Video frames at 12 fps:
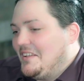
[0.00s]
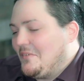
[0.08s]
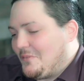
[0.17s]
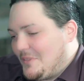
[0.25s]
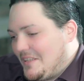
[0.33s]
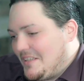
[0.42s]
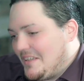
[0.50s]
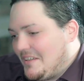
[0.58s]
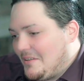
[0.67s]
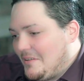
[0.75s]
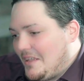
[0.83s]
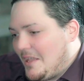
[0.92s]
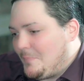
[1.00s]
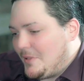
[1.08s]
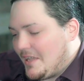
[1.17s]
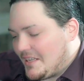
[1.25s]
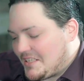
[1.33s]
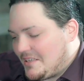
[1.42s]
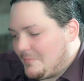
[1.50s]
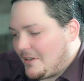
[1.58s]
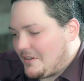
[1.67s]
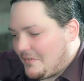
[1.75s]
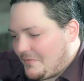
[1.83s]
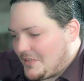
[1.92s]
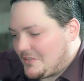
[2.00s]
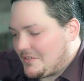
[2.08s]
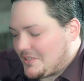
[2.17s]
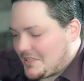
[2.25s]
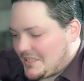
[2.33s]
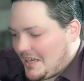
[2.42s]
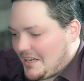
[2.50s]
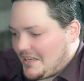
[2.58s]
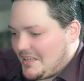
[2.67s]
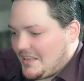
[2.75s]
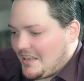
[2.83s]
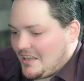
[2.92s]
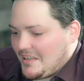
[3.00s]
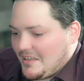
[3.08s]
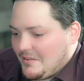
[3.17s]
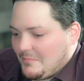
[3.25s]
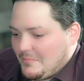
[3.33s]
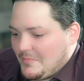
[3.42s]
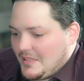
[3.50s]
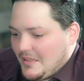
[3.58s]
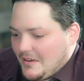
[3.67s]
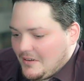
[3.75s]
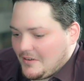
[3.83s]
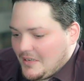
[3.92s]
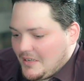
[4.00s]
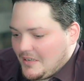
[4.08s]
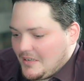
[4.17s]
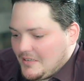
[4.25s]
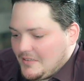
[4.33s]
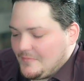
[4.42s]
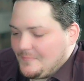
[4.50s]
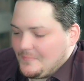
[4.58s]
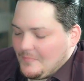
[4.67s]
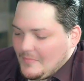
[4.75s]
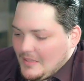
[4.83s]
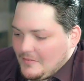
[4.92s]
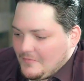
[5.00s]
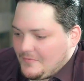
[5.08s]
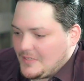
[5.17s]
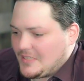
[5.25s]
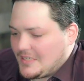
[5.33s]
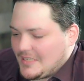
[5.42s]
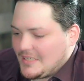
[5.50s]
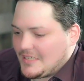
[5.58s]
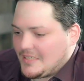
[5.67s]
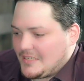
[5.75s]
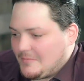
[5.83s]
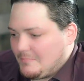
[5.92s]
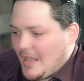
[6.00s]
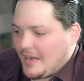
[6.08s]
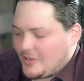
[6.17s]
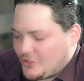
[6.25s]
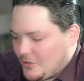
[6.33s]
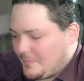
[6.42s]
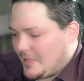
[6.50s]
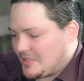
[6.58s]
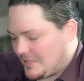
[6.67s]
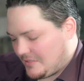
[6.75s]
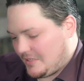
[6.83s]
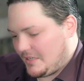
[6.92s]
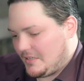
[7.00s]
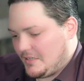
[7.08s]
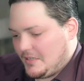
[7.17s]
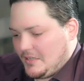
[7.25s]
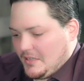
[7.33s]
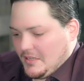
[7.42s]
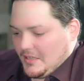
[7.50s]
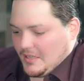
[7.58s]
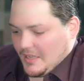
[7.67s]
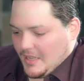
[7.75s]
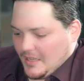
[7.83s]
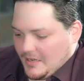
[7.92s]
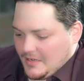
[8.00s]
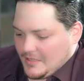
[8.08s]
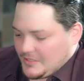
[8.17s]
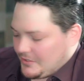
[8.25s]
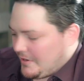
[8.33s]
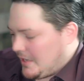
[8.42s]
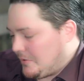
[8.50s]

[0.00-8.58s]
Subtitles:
for the APS, the American Physical Society, I am their physicist manager, basically. And it's a great